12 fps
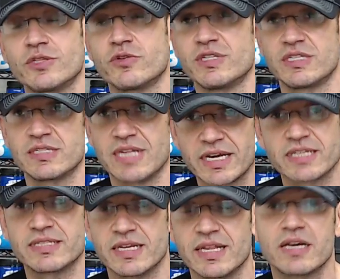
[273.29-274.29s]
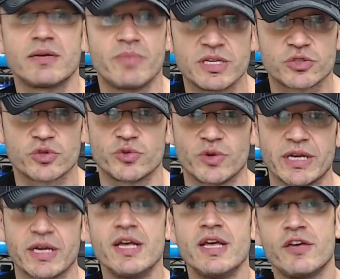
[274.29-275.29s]
So this is, like I said, like a monster drink.
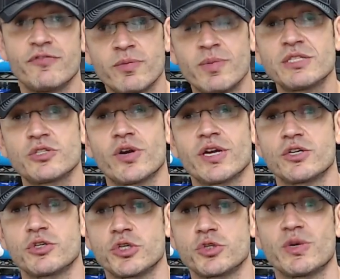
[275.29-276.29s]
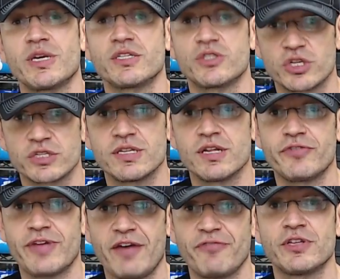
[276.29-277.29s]
If a monster energy drink is just enough
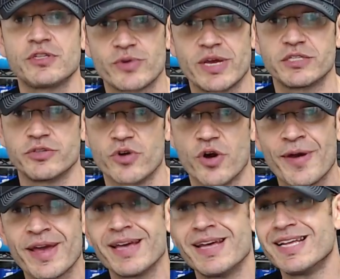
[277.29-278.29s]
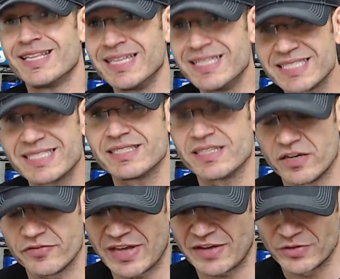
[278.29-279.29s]
caffeine to get you going, then this is
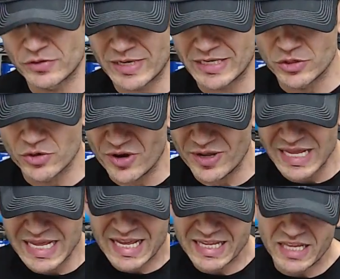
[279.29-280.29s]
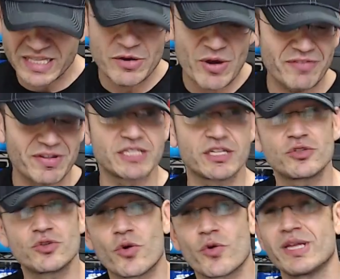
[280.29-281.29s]
enough caffeine to get you going. And then you have like the
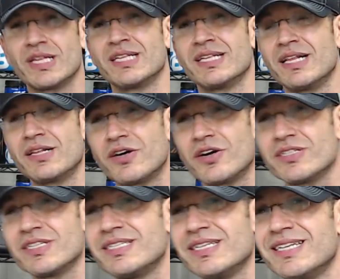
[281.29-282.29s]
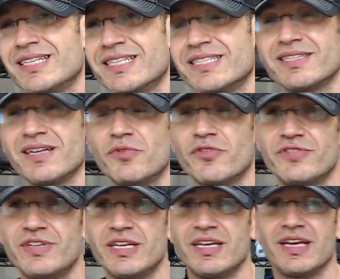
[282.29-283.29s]
taurine and L-carnitine and some of
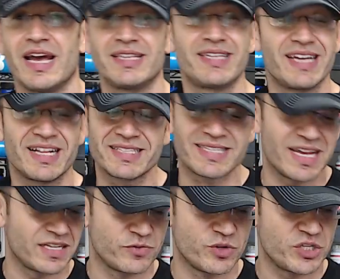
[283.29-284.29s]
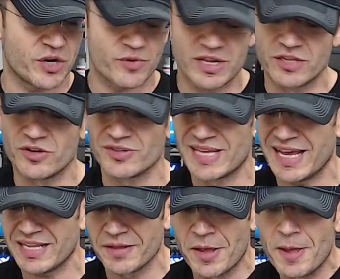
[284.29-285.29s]
the L-theanine, which I really don't get.